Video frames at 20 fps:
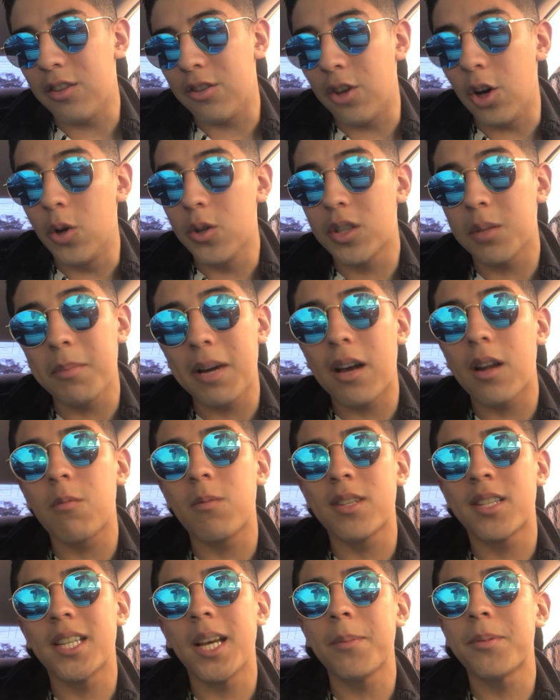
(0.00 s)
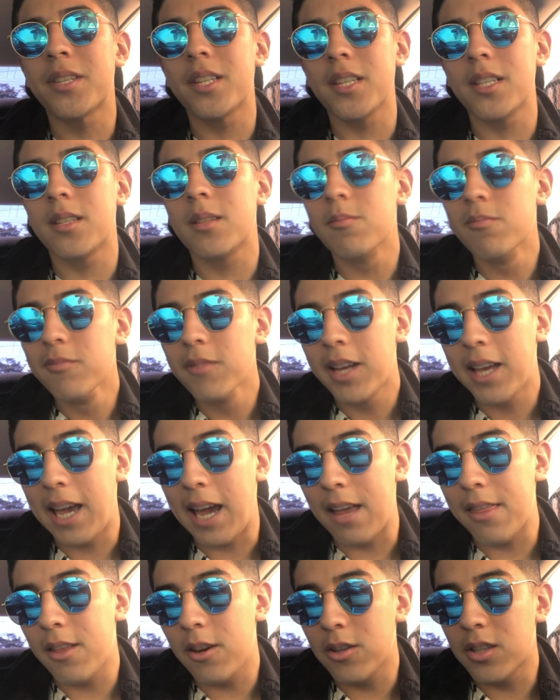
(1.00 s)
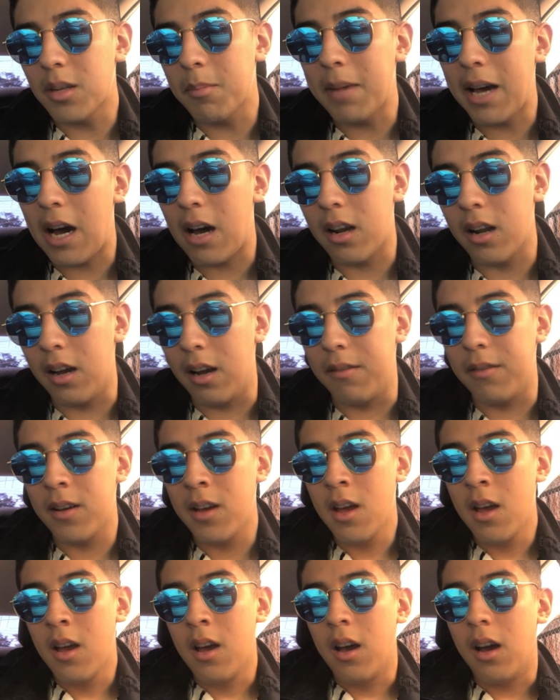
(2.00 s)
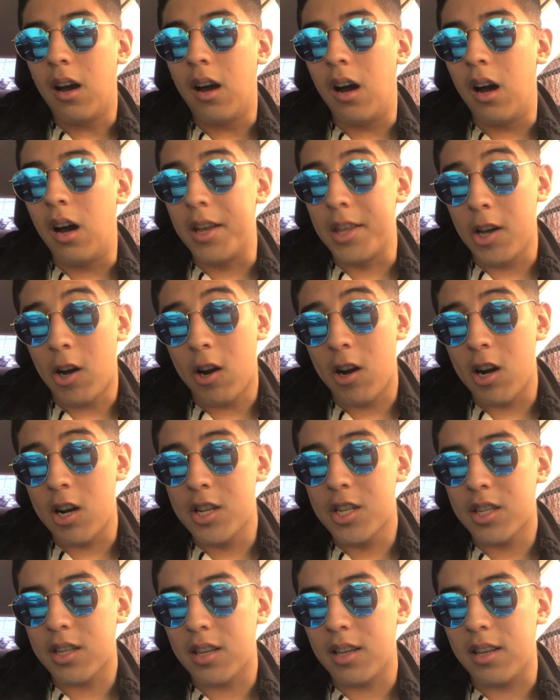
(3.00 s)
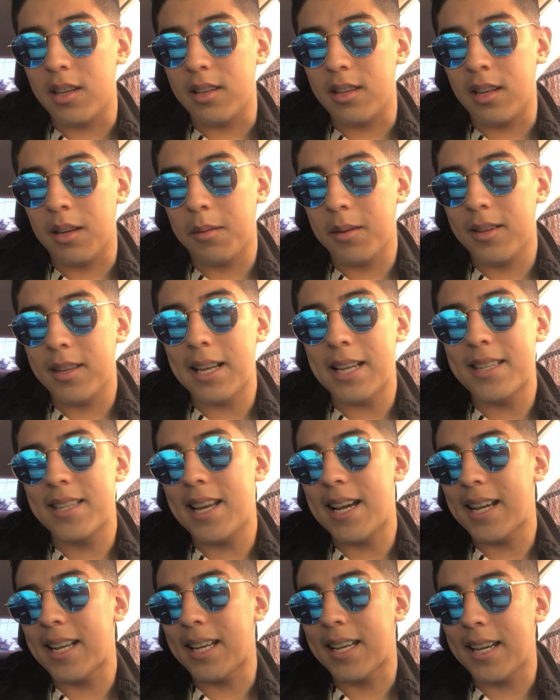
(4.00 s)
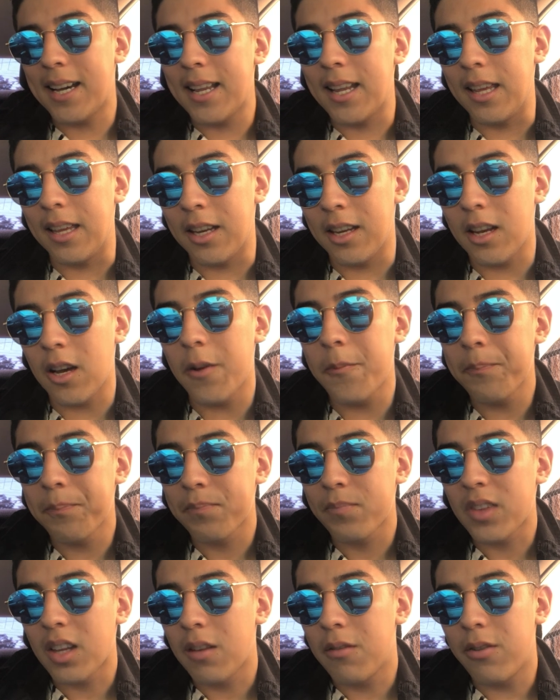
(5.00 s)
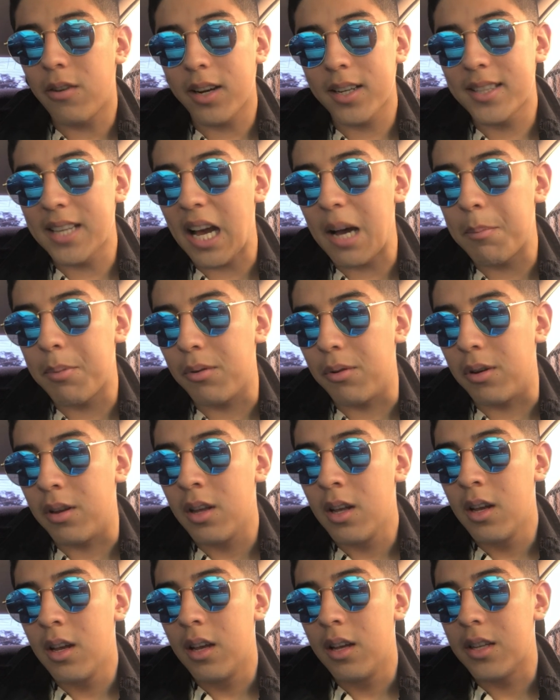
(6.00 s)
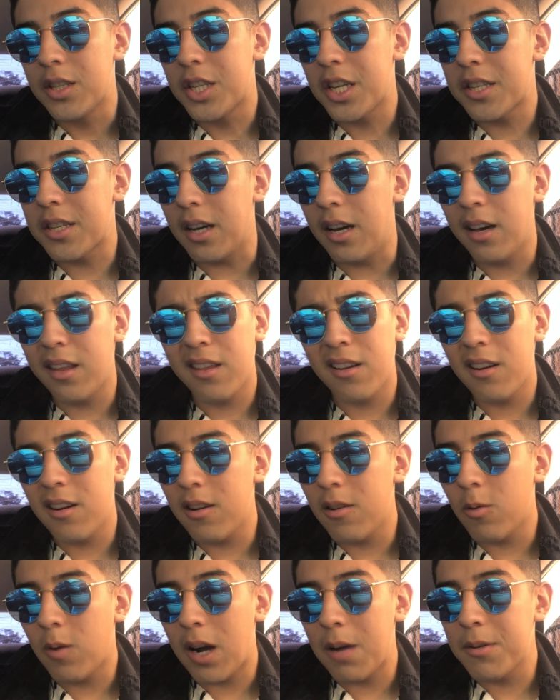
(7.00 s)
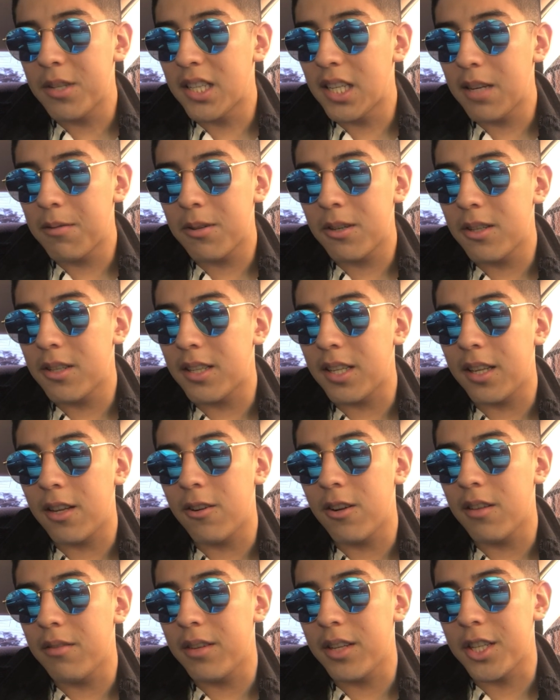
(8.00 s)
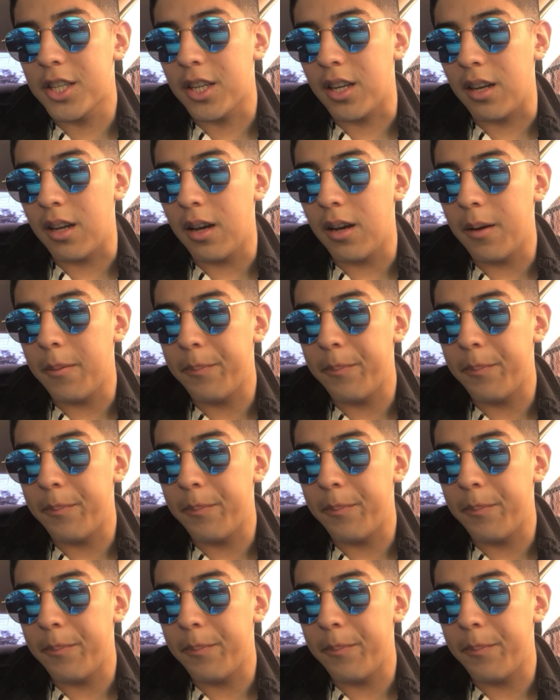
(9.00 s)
those amount of receptions and those amount of yards, that's not going to cut it, For example, just other wide receivers in their division.